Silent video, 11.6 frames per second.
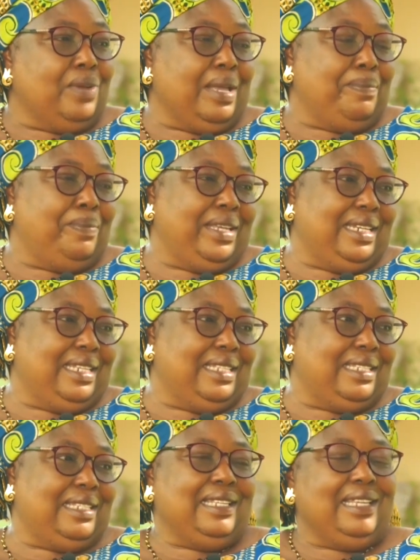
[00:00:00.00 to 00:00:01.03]
So I picked
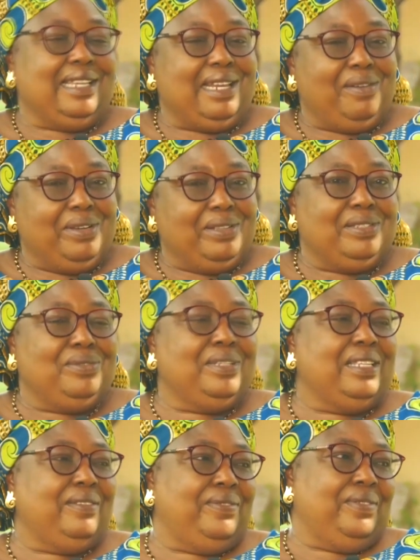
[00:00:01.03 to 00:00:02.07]
it and I went to
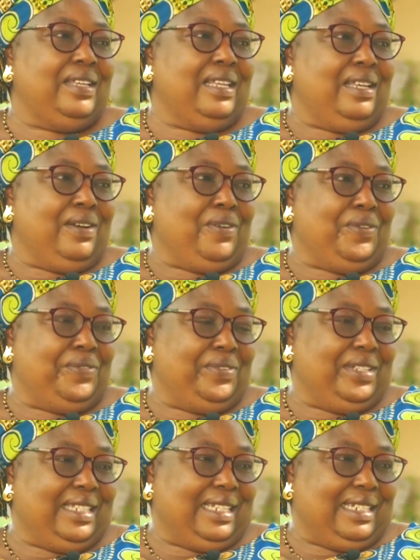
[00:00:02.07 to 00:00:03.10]
give
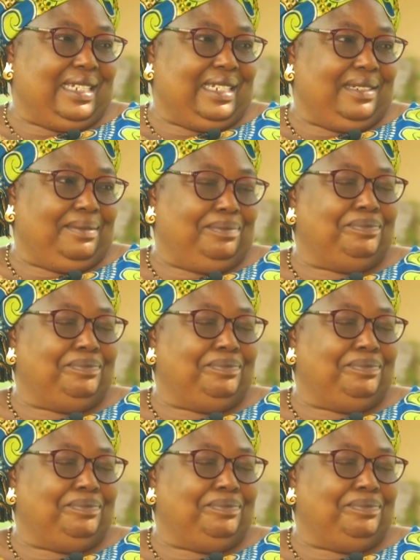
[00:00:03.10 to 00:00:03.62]
offering that day.